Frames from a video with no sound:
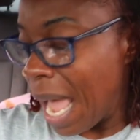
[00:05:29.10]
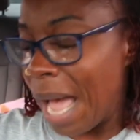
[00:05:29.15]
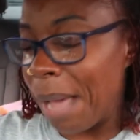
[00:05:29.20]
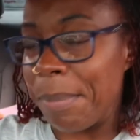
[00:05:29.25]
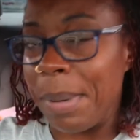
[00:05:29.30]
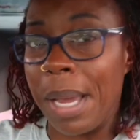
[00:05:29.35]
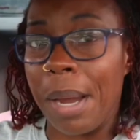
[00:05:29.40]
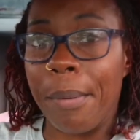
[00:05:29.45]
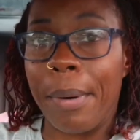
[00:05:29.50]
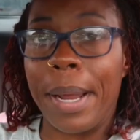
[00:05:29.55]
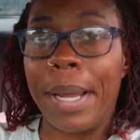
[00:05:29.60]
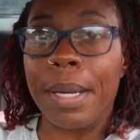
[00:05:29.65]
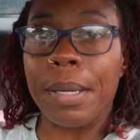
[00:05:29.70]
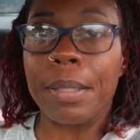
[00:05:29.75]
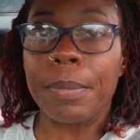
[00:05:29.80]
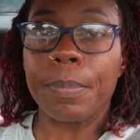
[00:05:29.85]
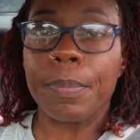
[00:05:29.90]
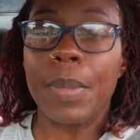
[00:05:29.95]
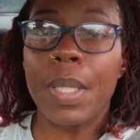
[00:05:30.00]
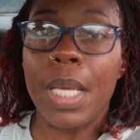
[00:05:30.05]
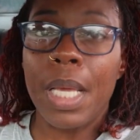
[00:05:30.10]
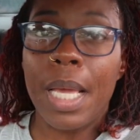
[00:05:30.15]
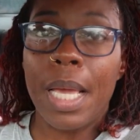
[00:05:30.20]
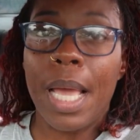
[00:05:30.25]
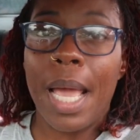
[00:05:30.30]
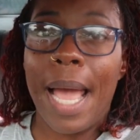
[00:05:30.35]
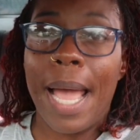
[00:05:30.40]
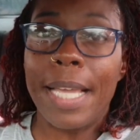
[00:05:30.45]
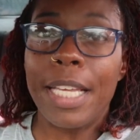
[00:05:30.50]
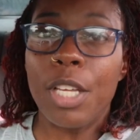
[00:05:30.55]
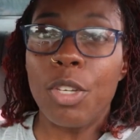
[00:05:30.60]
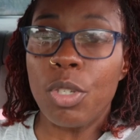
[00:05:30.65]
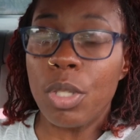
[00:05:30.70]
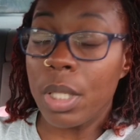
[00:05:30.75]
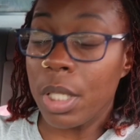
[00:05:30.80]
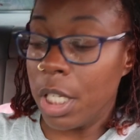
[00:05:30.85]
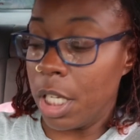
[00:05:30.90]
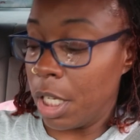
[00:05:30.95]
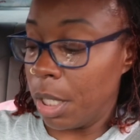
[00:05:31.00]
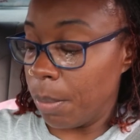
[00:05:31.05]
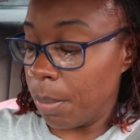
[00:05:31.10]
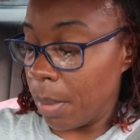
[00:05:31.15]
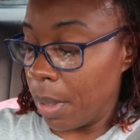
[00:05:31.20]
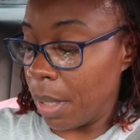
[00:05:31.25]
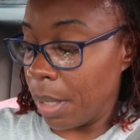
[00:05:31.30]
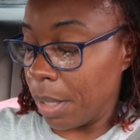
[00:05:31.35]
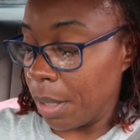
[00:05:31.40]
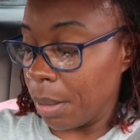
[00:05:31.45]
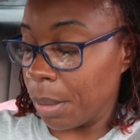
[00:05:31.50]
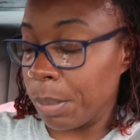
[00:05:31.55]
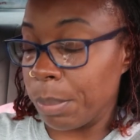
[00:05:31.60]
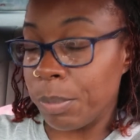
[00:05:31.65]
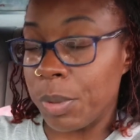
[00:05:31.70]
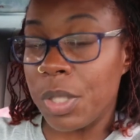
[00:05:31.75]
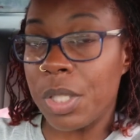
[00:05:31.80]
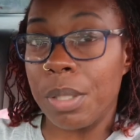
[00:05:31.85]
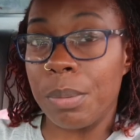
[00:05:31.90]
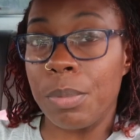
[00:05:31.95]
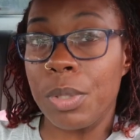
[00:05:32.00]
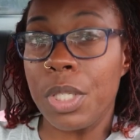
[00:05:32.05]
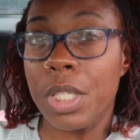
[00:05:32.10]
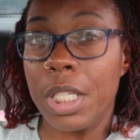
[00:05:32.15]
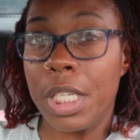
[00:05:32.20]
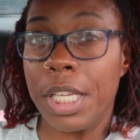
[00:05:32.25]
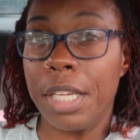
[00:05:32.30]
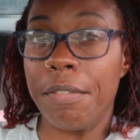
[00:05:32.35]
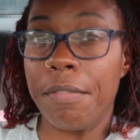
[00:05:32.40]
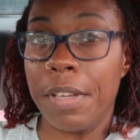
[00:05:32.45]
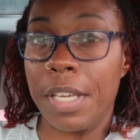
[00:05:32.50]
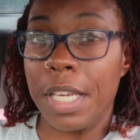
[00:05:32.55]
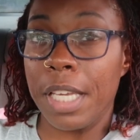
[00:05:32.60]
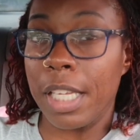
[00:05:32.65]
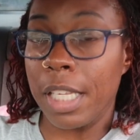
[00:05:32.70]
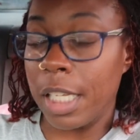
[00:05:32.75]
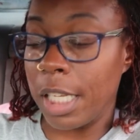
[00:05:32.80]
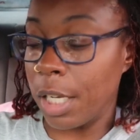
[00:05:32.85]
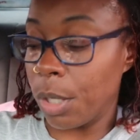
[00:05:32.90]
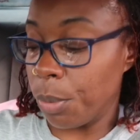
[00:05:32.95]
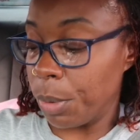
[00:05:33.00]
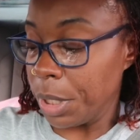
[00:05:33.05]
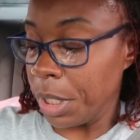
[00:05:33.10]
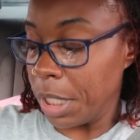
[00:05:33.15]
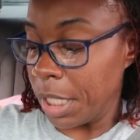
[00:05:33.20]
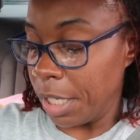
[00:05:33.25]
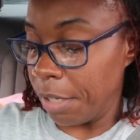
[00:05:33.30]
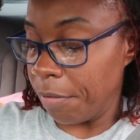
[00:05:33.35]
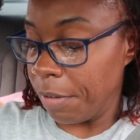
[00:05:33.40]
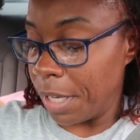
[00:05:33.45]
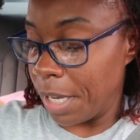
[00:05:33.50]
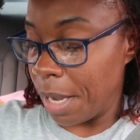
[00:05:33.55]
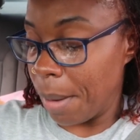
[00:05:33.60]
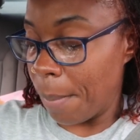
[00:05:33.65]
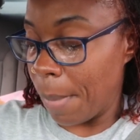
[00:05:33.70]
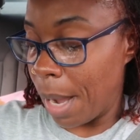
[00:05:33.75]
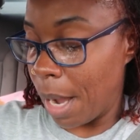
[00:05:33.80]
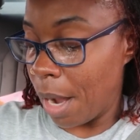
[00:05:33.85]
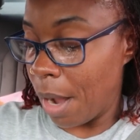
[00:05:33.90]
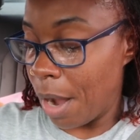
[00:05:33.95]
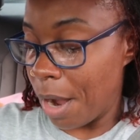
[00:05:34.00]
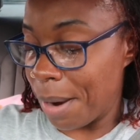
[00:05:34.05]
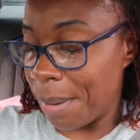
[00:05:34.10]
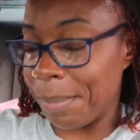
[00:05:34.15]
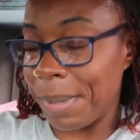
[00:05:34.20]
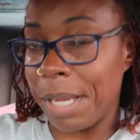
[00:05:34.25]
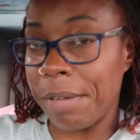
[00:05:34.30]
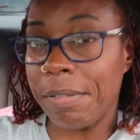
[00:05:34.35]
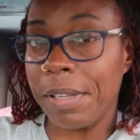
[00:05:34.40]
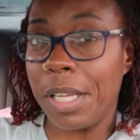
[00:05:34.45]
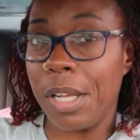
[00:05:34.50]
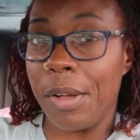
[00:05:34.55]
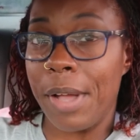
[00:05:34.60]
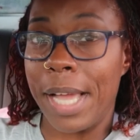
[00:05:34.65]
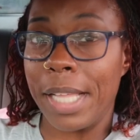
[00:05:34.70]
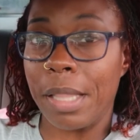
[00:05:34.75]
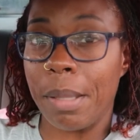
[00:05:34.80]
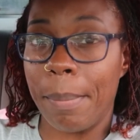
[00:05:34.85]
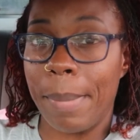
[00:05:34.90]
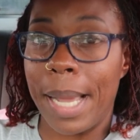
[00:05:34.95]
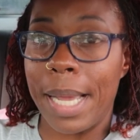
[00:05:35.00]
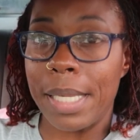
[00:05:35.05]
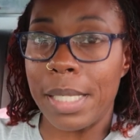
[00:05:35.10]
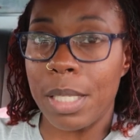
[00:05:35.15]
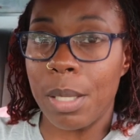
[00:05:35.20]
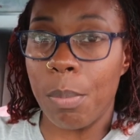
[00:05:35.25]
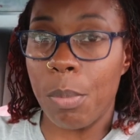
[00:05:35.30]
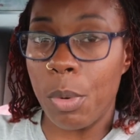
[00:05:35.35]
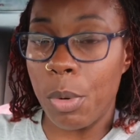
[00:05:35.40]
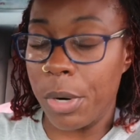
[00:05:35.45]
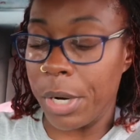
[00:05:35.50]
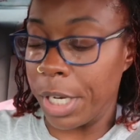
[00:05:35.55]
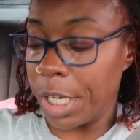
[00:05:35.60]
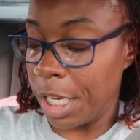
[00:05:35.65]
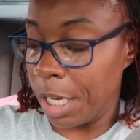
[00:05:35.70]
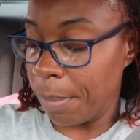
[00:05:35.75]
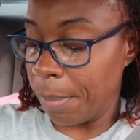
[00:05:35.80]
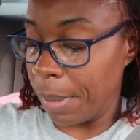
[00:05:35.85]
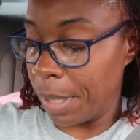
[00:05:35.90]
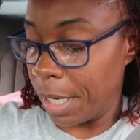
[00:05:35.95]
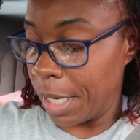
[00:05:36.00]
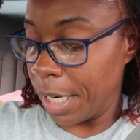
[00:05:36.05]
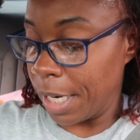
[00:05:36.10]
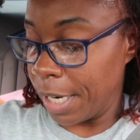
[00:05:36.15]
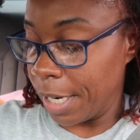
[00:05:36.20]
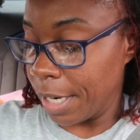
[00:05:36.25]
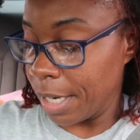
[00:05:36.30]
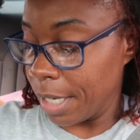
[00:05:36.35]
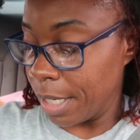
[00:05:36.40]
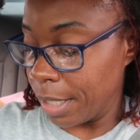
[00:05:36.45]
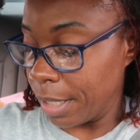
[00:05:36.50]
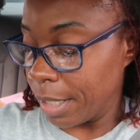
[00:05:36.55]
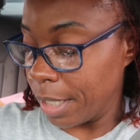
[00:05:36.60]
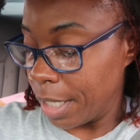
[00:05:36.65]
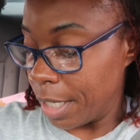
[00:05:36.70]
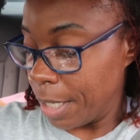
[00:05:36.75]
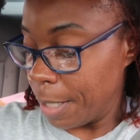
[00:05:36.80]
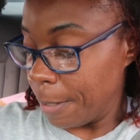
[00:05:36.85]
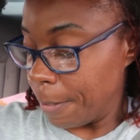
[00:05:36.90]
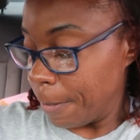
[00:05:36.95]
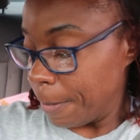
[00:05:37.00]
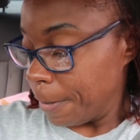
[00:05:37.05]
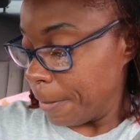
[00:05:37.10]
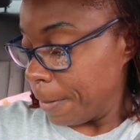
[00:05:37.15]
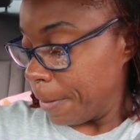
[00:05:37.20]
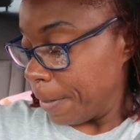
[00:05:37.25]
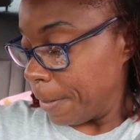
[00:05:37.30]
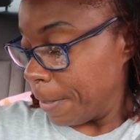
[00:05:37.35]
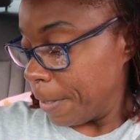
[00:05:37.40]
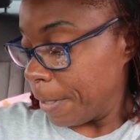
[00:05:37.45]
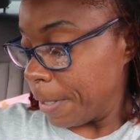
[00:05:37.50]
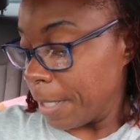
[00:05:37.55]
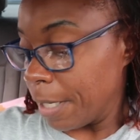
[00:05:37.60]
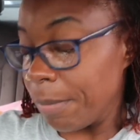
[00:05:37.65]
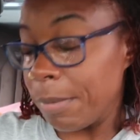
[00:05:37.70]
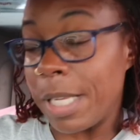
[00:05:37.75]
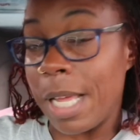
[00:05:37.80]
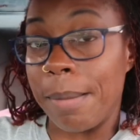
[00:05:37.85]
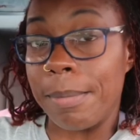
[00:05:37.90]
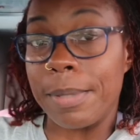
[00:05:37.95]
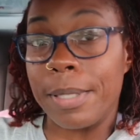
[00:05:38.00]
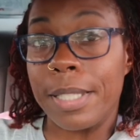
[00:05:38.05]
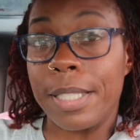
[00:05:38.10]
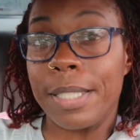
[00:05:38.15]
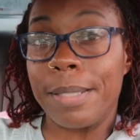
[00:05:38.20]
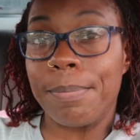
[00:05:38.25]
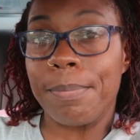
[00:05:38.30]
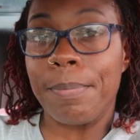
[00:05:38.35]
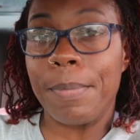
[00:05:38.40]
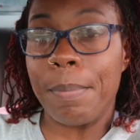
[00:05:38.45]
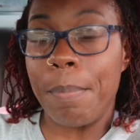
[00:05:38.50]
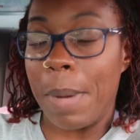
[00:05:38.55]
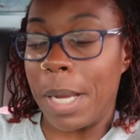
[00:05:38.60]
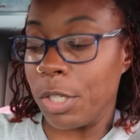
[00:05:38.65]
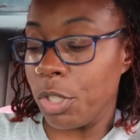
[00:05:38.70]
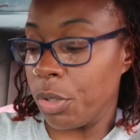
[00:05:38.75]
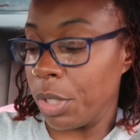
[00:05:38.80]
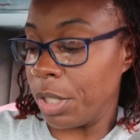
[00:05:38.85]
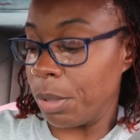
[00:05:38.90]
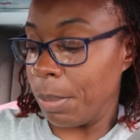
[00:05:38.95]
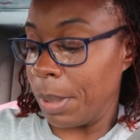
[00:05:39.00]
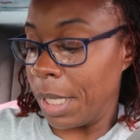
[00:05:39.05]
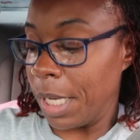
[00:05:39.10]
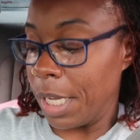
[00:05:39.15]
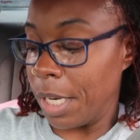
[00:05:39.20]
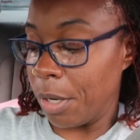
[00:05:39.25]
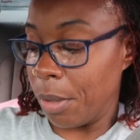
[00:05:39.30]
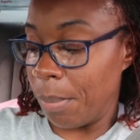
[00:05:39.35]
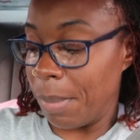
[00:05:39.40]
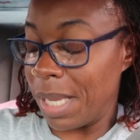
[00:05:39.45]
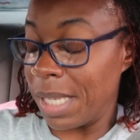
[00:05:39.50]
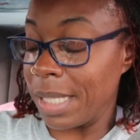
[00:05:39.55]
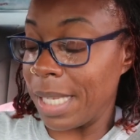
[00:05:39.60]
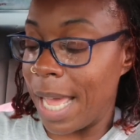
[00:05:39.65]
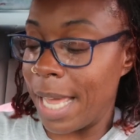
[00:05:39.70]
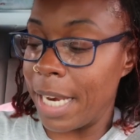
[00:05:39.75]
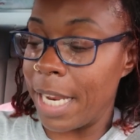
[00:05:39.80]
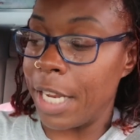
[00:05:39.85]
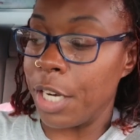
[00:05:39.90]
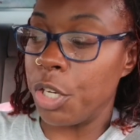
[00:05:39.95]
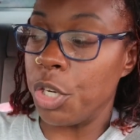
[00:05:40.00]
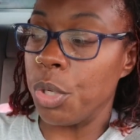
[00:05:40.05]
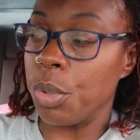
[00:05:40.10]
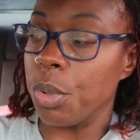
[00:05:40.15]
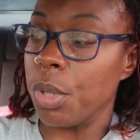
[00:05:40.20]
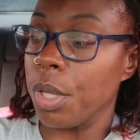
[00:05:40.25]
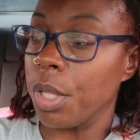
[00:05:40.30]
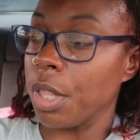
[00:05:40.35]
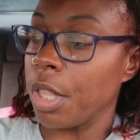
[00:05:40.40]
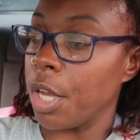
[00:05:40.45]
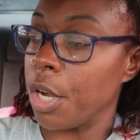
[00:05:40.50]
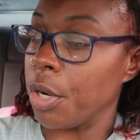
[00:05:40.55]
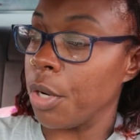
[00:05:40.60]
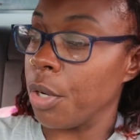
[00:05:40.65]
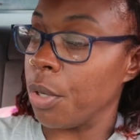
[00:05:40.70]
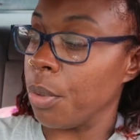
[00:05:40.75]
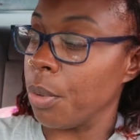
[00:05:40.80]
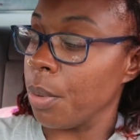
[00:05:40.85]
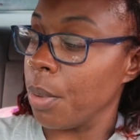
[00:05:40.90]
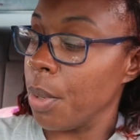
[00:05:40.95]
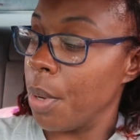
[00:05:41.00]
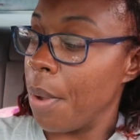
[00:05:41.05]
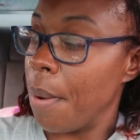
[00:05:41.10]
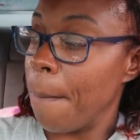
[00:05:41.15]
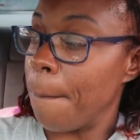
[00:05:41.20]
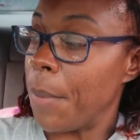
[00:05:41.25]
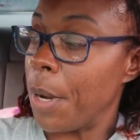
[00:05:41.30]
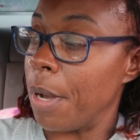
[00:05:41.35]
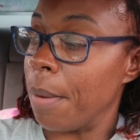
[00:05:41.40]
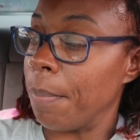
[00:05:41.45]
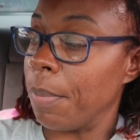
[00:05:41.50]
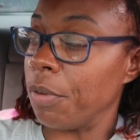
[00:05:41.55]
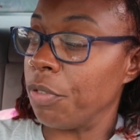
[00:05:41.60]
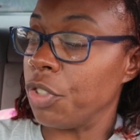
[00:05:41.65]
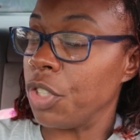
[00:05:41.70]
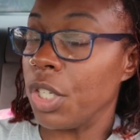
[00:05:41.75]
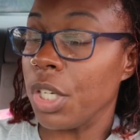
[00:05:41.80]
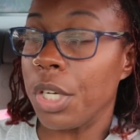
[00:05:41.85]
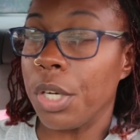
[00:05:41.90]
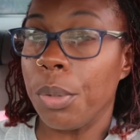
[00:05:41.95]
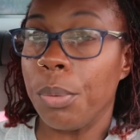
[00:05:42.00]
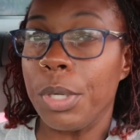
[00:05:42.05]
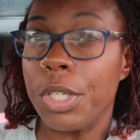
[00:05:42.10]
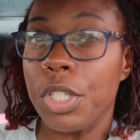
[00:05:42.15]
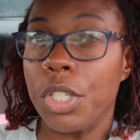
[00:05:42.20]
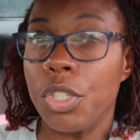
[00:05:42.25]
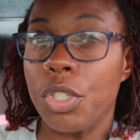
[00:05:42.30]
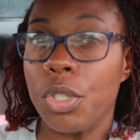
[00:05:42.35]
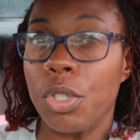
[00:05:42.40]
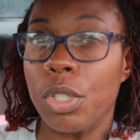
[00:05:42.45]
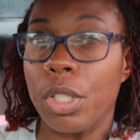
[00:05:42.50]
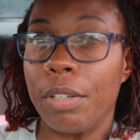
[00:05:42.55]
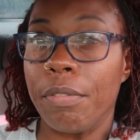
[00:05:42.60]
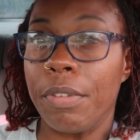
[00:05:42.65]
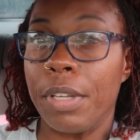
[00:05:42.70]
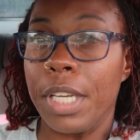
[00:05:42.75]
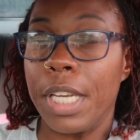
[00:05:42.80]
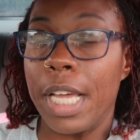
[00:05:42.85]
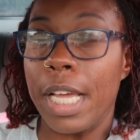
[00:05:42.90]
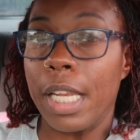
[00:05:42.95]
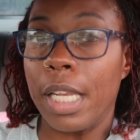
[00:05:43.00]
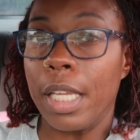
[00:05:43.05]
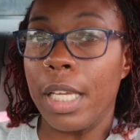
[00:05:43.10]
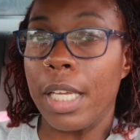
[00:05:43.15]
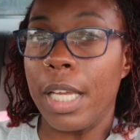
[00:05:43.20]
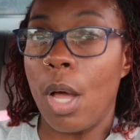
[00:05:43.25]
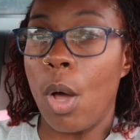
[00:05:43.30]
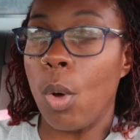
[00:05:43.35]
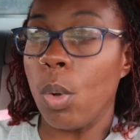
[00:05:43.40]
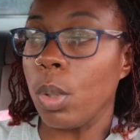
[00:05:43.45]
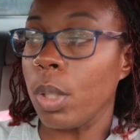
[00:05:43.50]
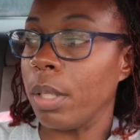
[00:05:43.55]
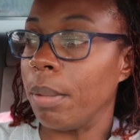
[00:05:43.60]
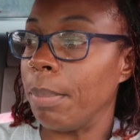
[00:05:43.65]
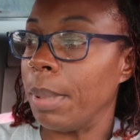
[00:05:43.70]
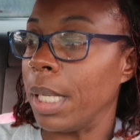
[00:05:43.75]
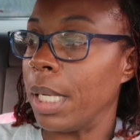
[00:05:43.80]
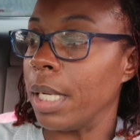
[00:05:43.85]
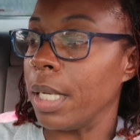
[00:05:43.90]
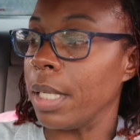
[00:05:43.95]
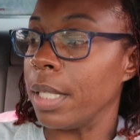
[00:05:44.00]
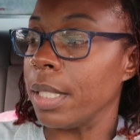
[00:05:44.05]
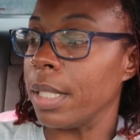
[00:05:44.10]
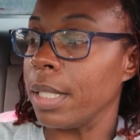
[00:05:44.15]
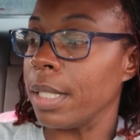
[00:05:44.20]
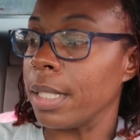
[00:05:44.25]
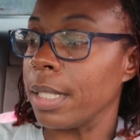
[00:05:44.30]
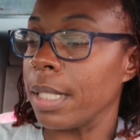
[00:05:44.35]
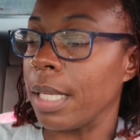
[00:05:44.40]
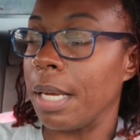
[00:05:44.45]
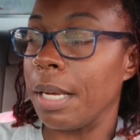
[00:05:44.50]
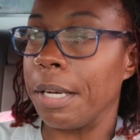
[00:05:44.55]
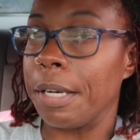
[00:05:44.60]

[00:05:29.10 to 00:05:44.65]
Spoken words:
I'll be all right. I used to keep some stevia, liquid stevia in my car. I'm definitely gonna have to buy some more and keep it in here, because sometimes my drinks be hit or miss. I didn't do the third pump of sugar, which is usually vanilla, only because